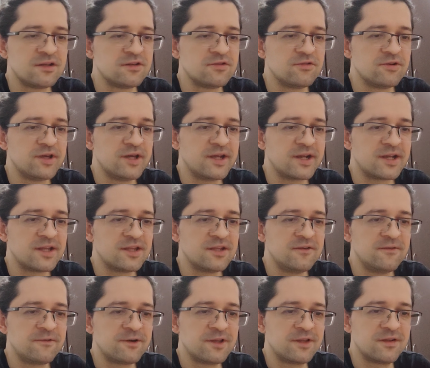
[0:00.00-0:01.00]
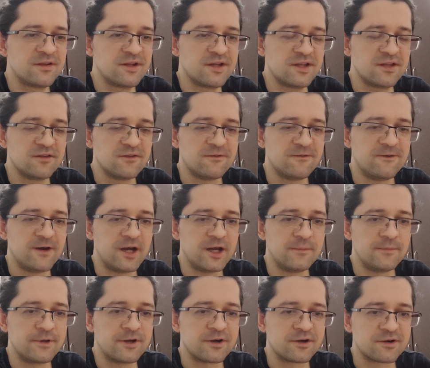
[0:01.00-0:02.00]
to get a different set of
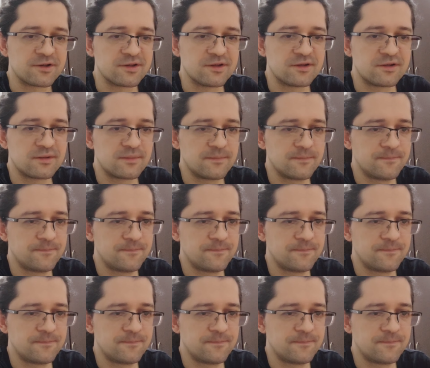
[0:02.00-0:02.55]
5 cards.